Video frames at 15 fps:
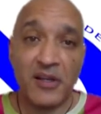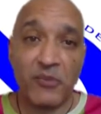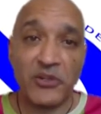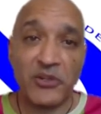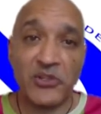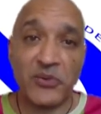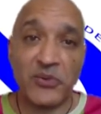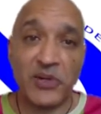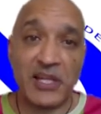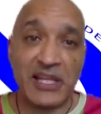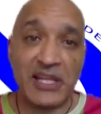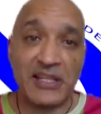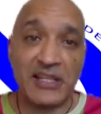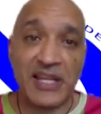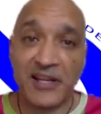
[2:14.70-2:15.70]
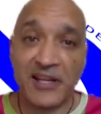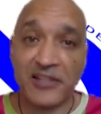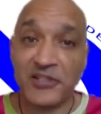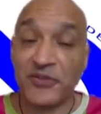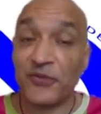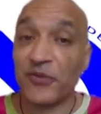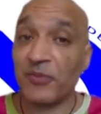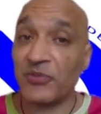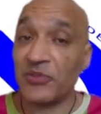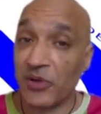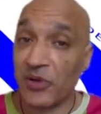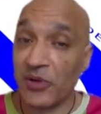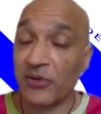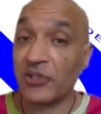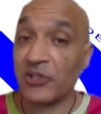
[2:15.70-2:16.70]
We do an index from
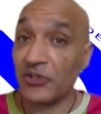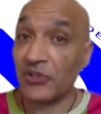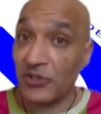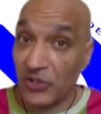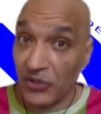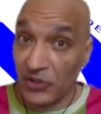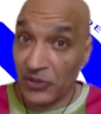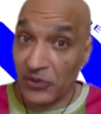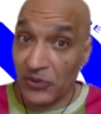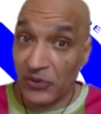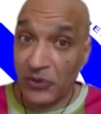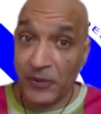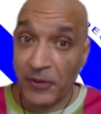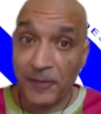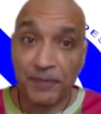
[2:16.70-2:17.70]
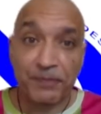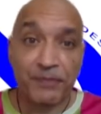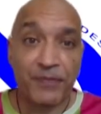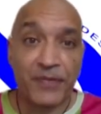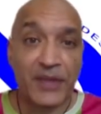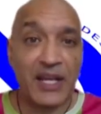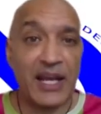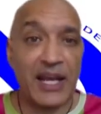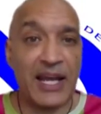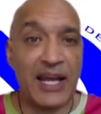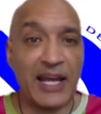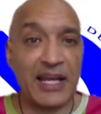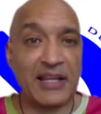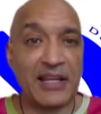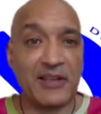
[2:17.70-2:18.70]
0 to 2,
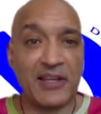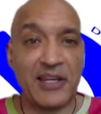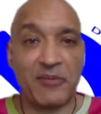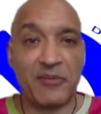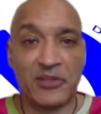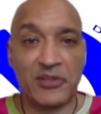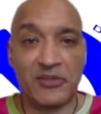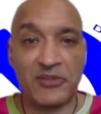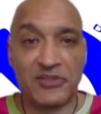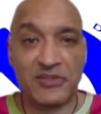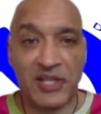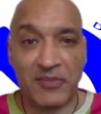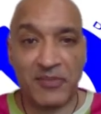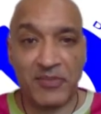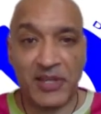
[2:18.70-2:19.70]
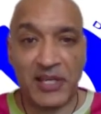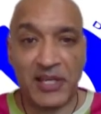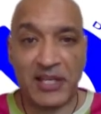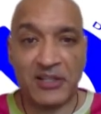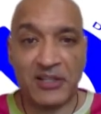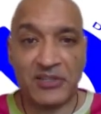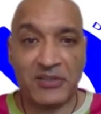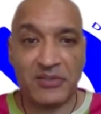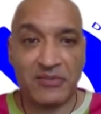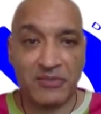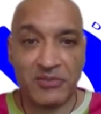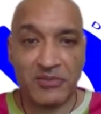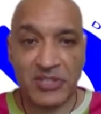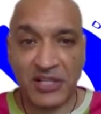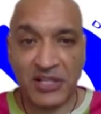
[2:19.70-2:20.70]
and then we do the same thing.
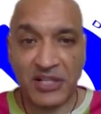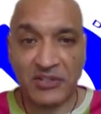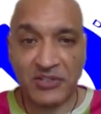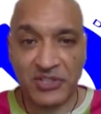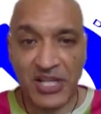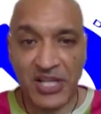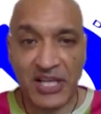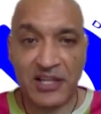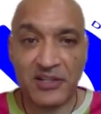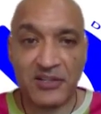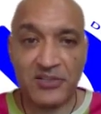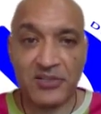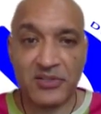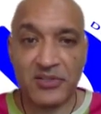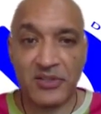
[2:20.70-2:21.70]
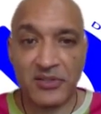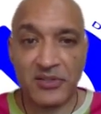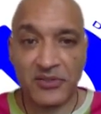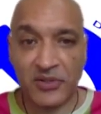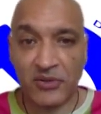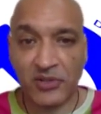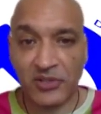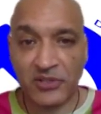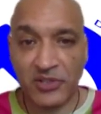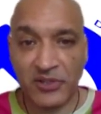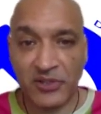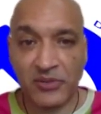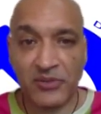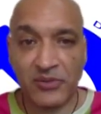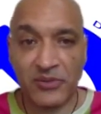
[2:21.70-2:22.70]
Change, 0 to
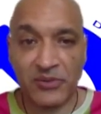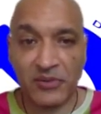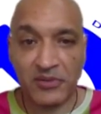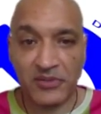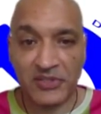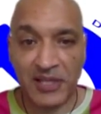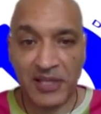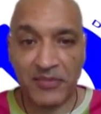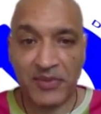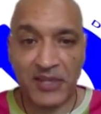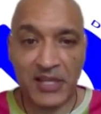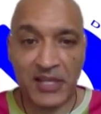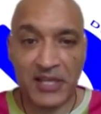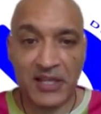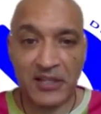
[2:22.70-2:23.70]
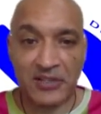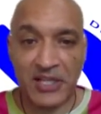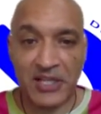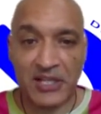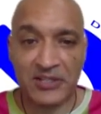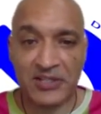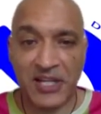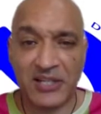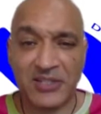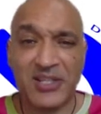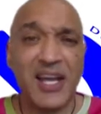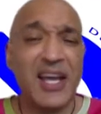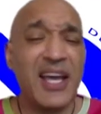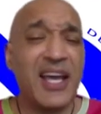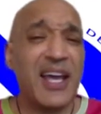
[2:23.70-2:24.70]
2, same thing, change.
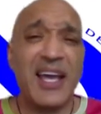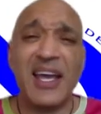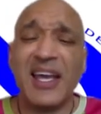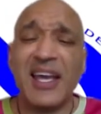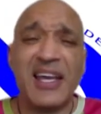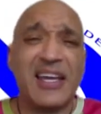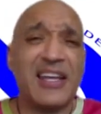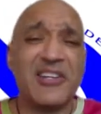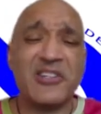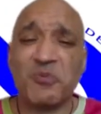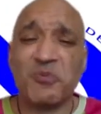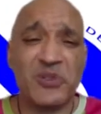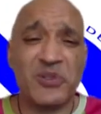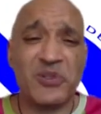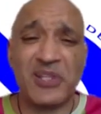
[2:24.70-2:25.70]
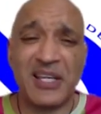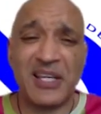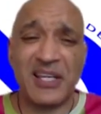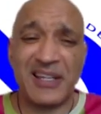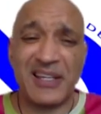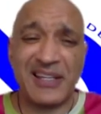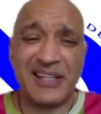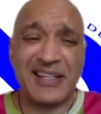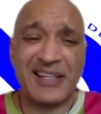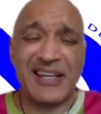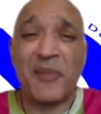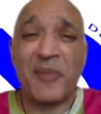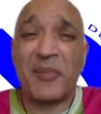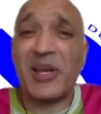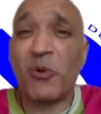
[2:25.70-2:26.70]
It's really,
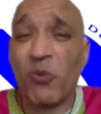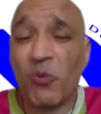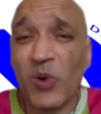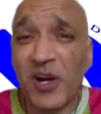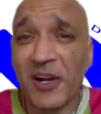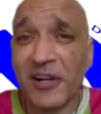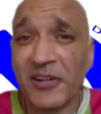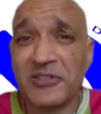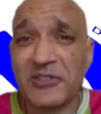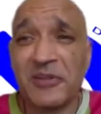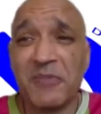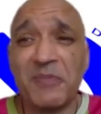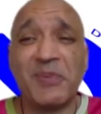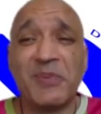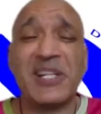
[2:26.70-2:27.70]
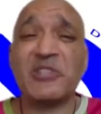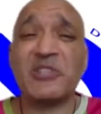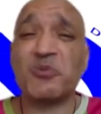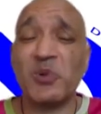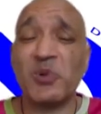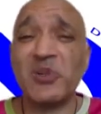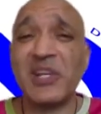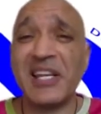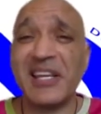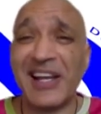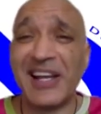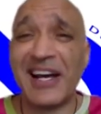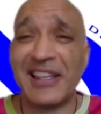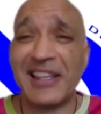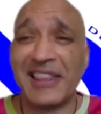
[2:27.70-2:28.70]
I mean, it works, but it's really
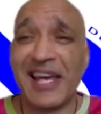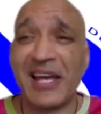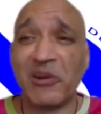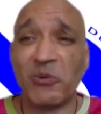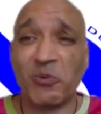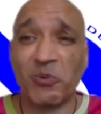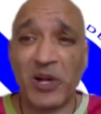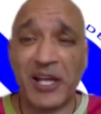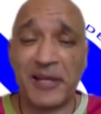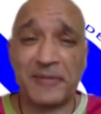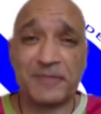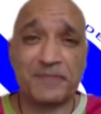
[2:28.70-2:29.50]
not that great.